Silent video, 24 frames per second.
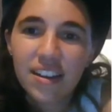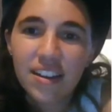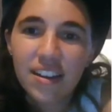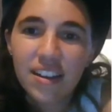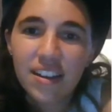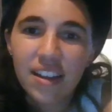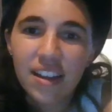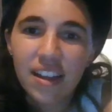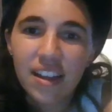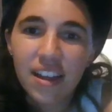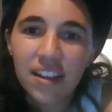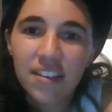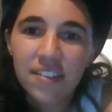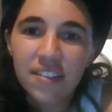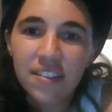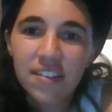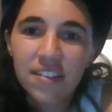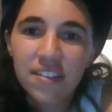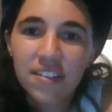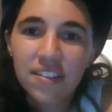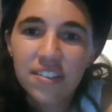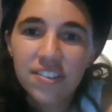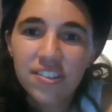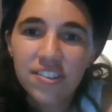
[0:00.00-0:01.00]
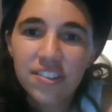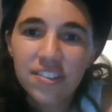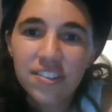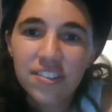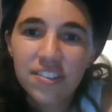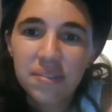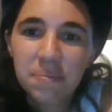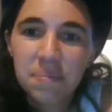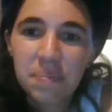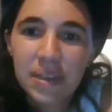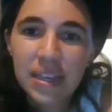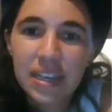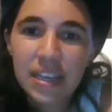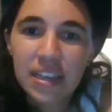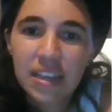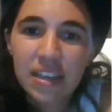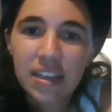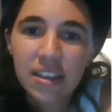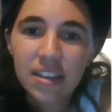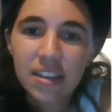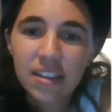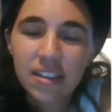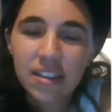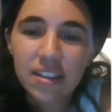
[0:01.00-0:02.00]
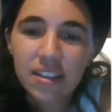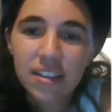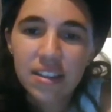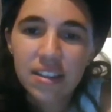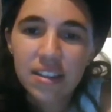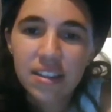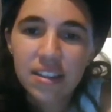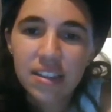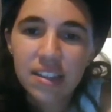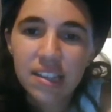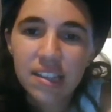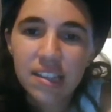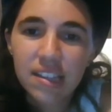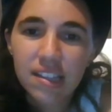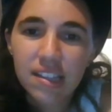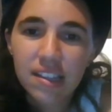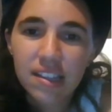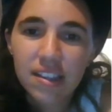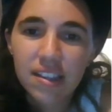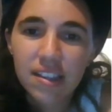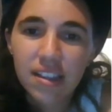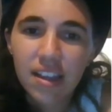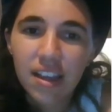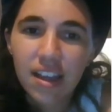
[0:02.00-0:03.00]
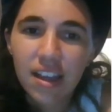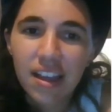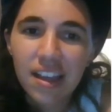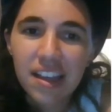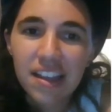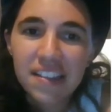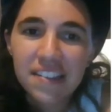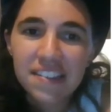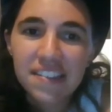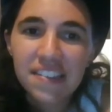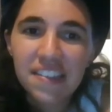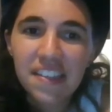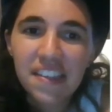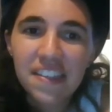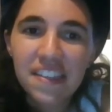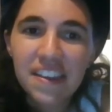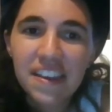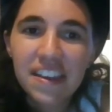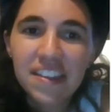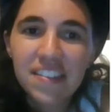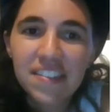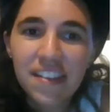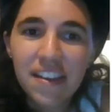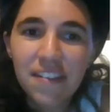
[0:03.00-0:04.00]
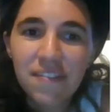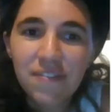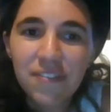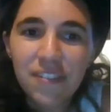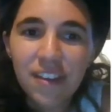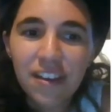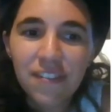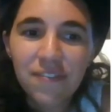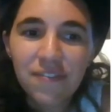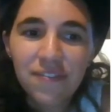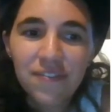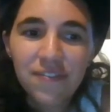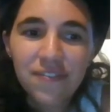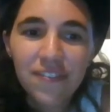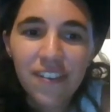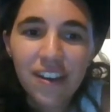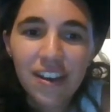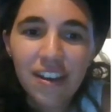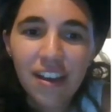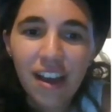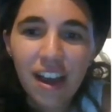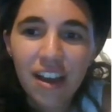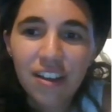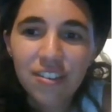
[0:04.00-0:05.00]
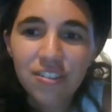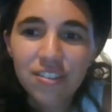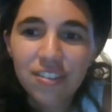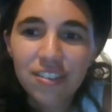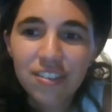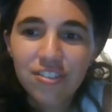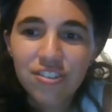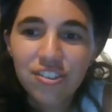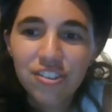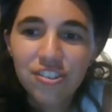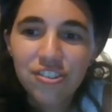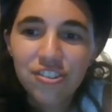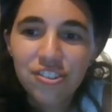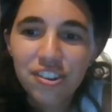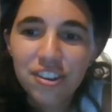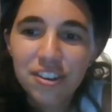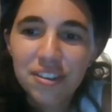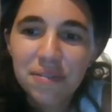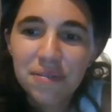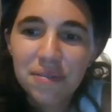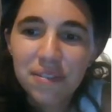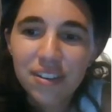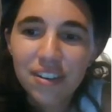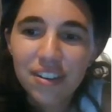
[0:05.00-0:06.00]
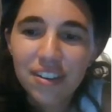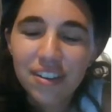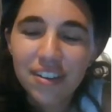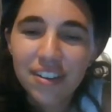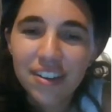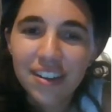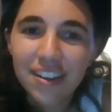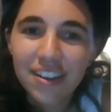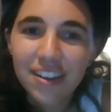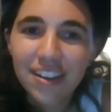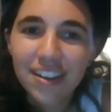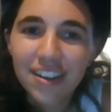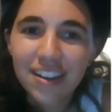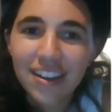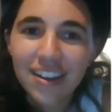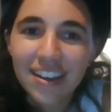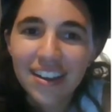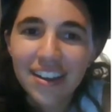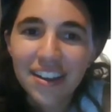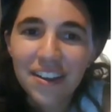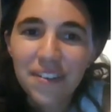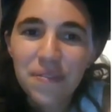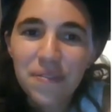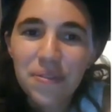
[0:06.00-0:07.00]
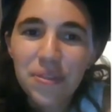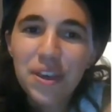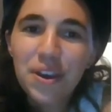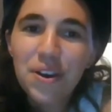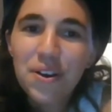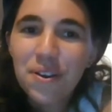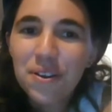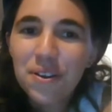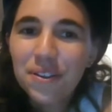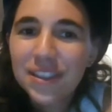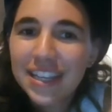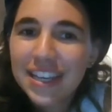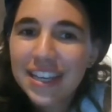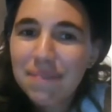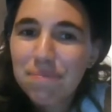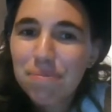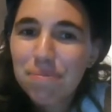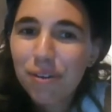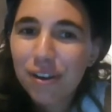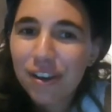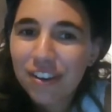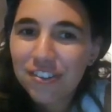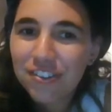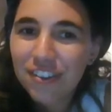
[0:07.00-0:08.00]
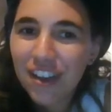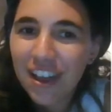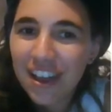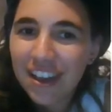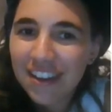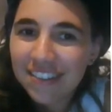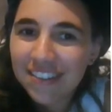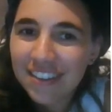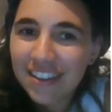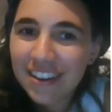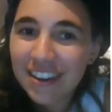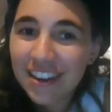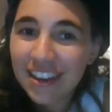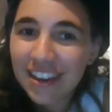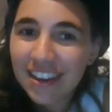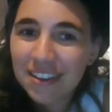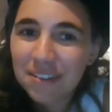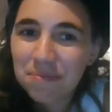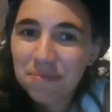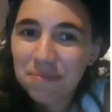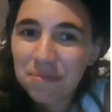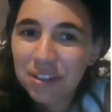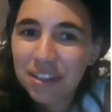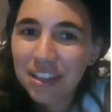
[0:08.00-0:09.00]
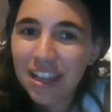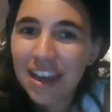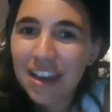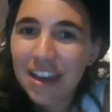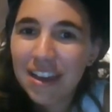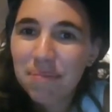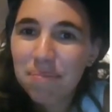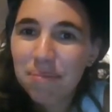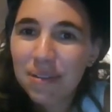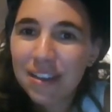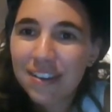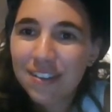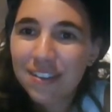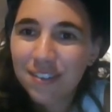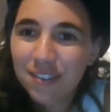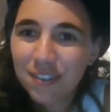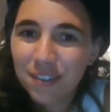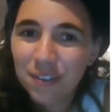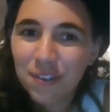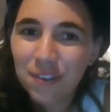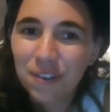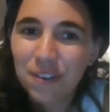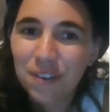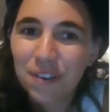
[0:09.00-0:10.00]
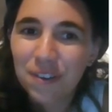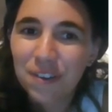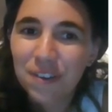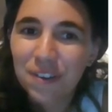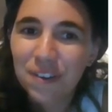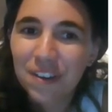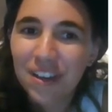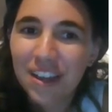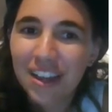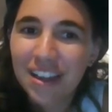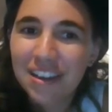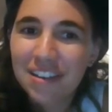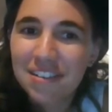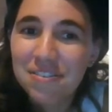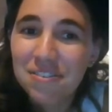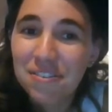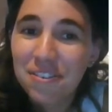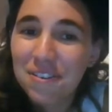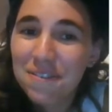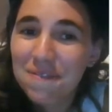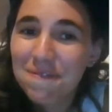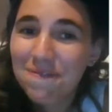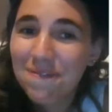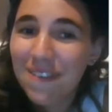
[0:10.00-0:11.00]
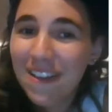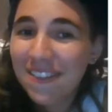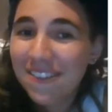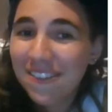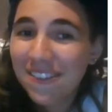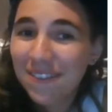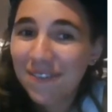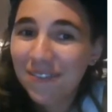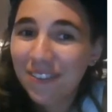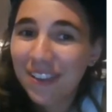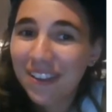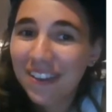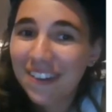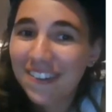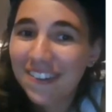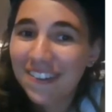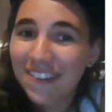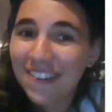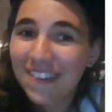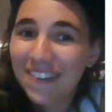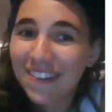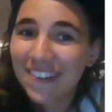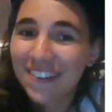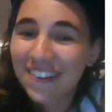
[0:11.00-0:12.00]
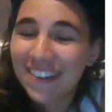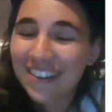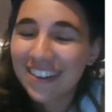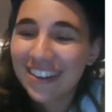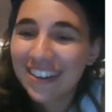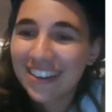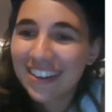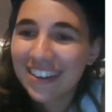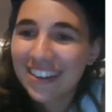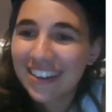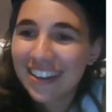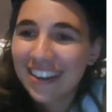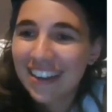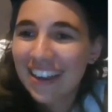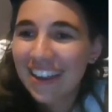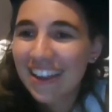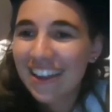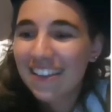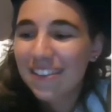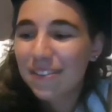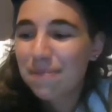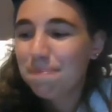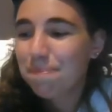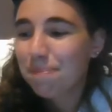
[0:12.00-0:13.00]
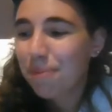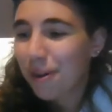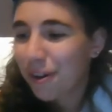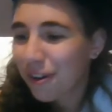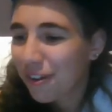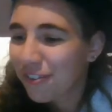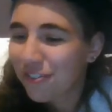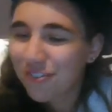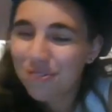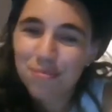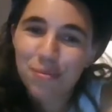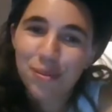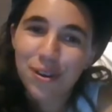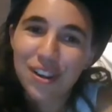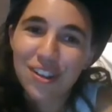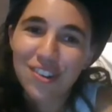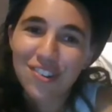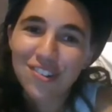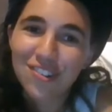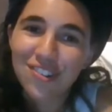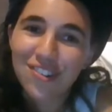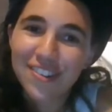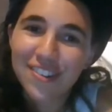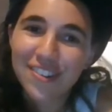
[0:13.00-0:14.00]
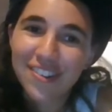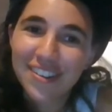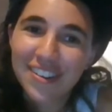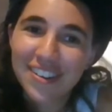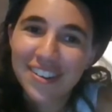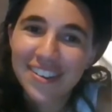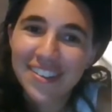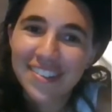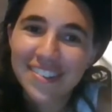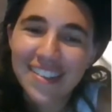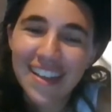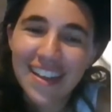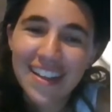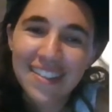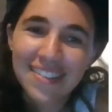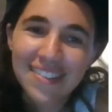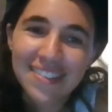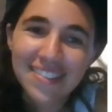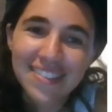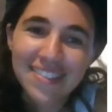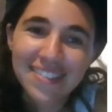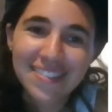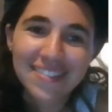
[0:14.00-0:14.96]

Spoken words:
don't know. She should be. See, the thing is, she shouldn't. The only British accent I can reliably do and non-offensively do is posh British, because that's